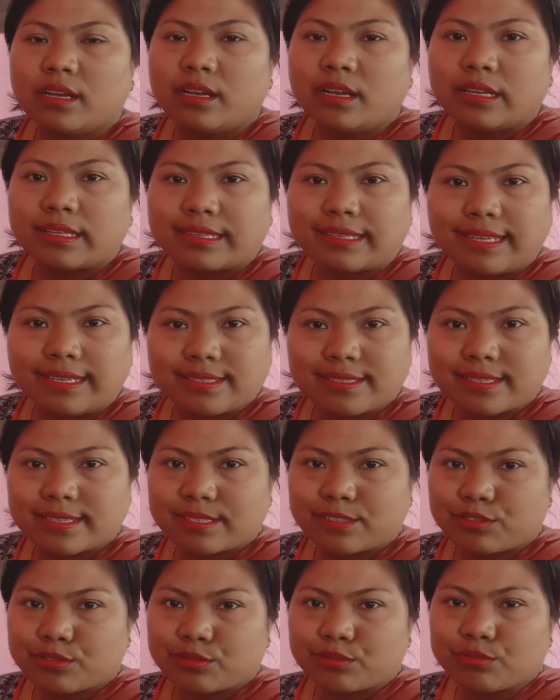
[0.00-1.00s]
there's
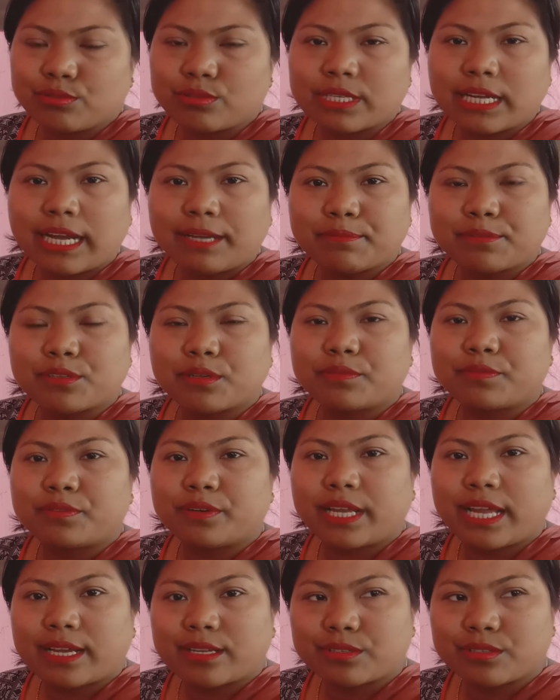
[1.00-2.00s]
two types of
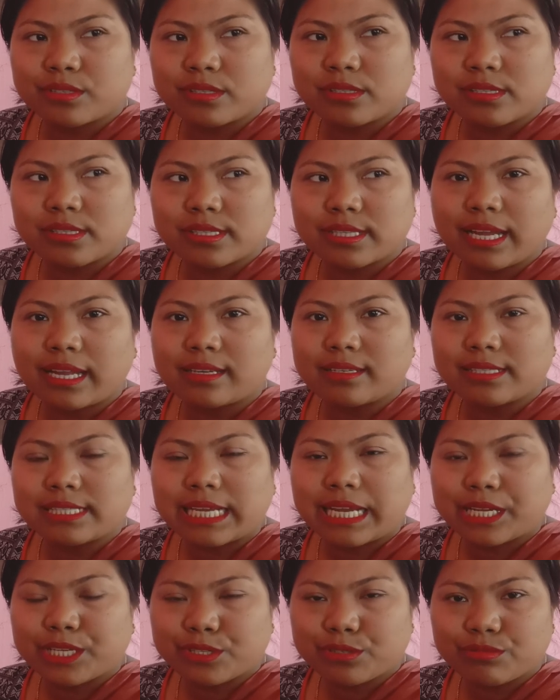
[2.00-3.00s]
reactions that is
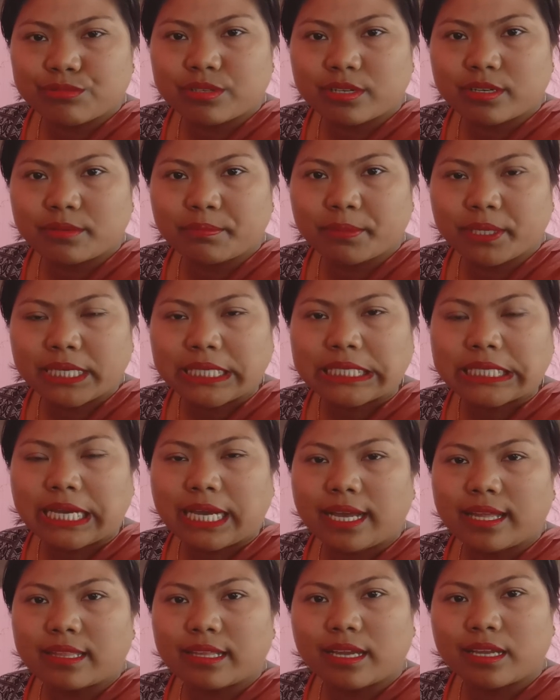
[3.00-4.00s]
exothermic
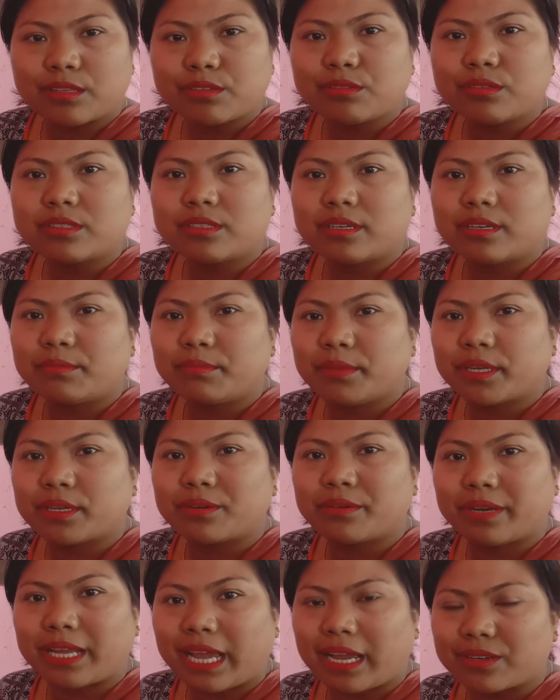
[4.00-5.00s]
and endothermic
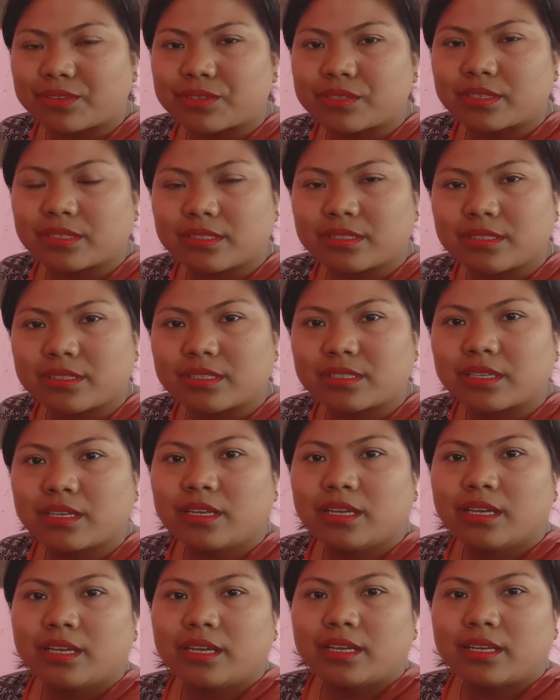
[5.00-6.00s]
reactions.
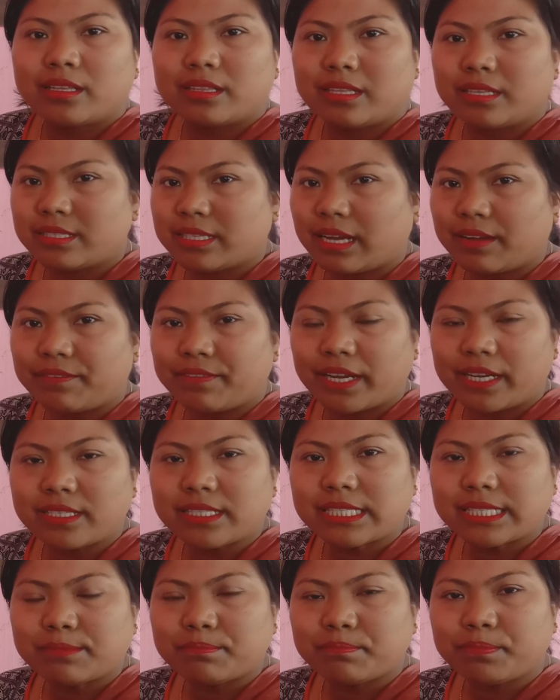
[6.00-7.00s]
These are very
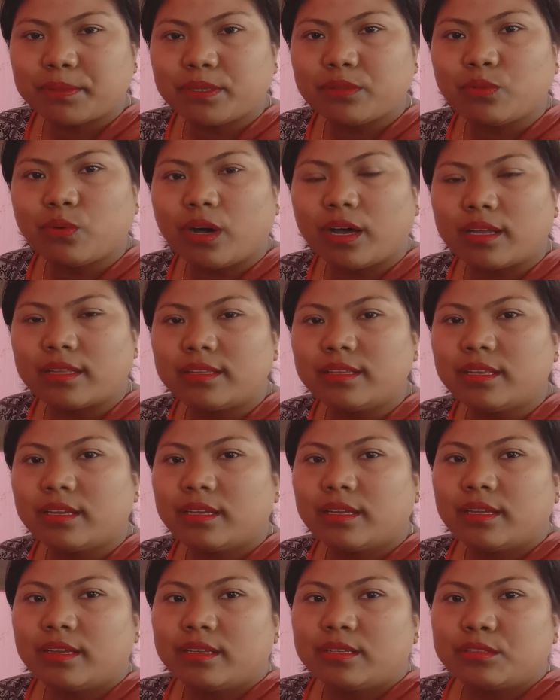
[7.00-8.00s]
simple one.
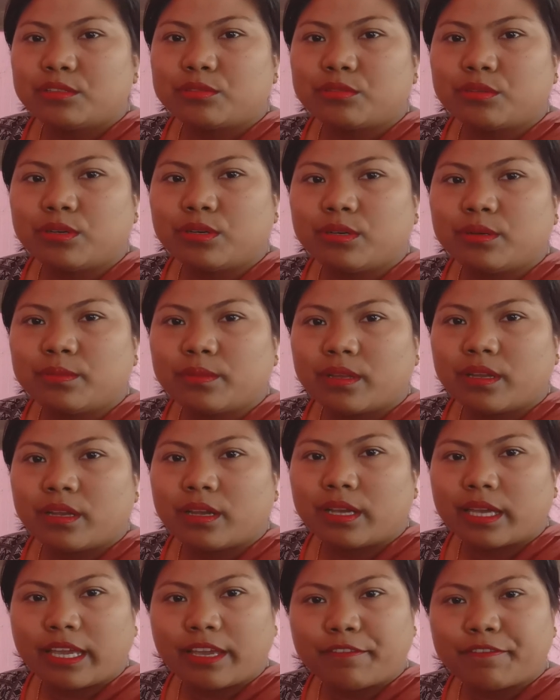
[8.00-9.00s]
So
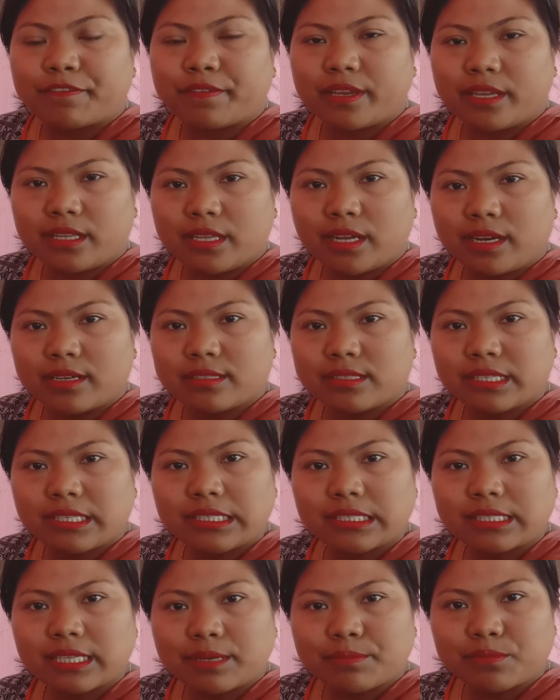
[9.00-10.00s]
if energy
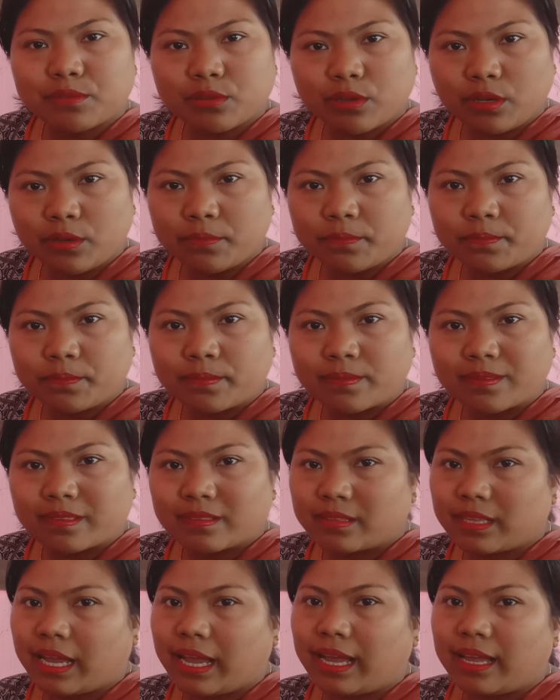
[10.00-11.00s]
is absorbed
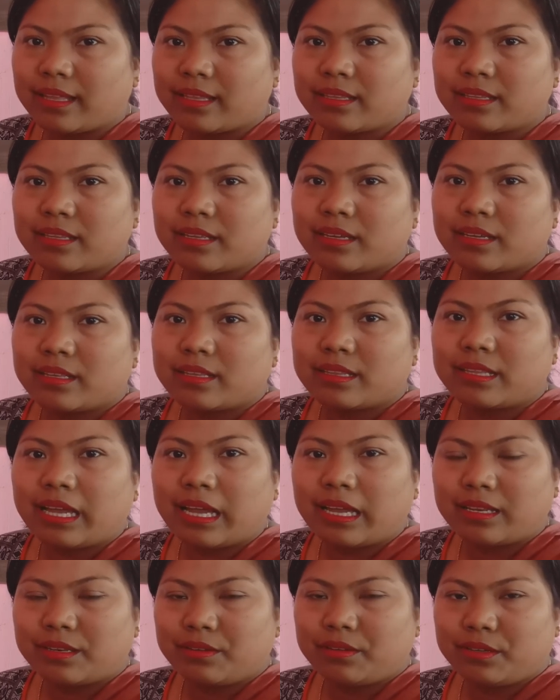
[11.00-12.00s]
then
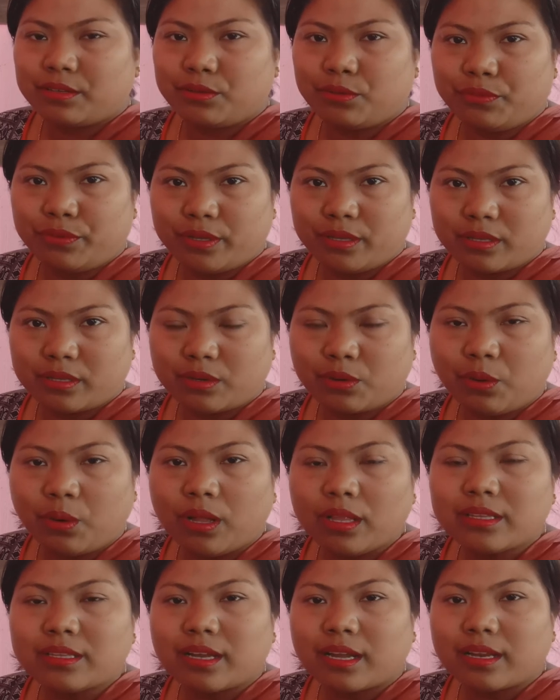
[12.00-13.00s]
that you will call
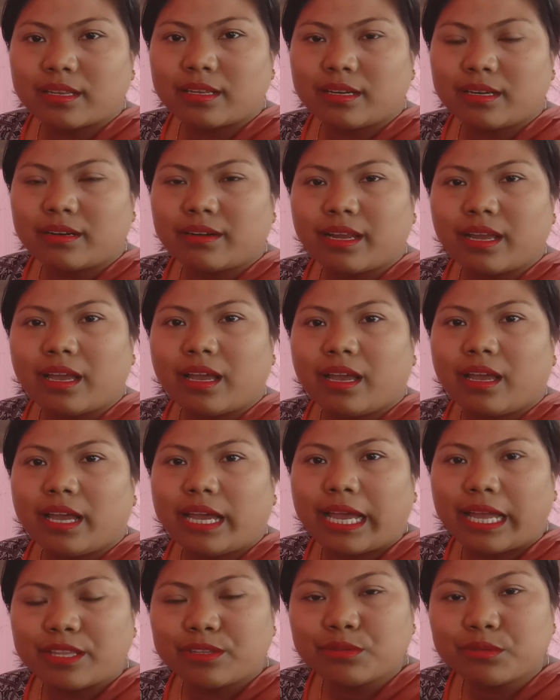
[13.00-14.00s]
it under
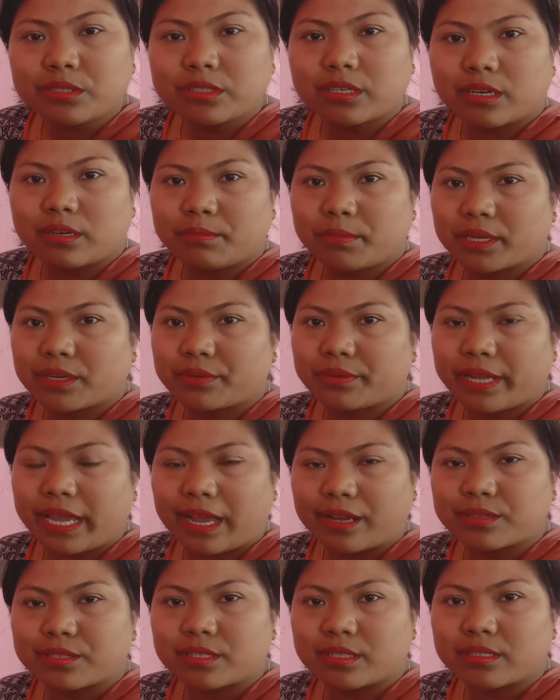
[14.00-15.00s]
endothermic
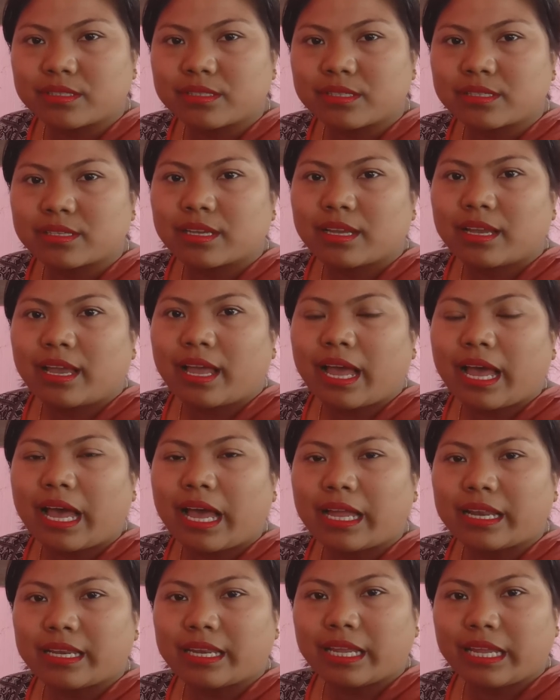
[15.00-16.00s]
reactions
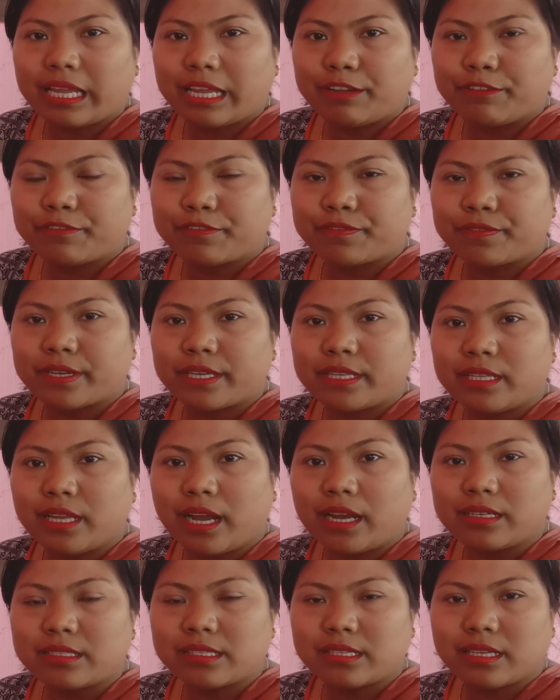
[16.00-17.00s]
and if
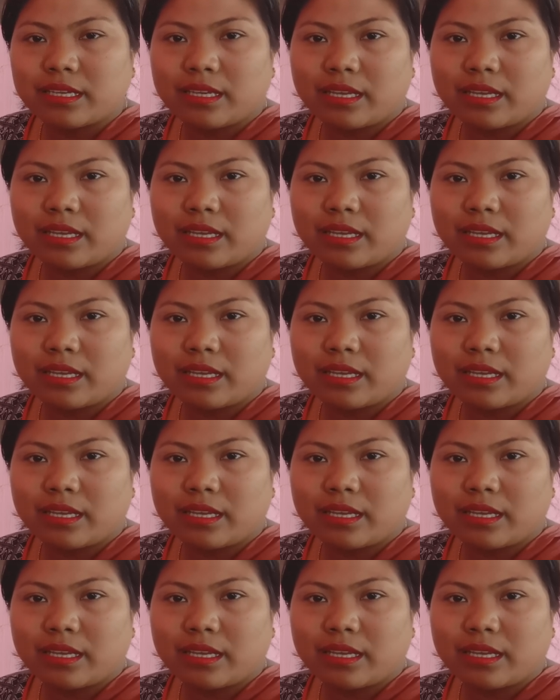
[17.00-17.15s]
energy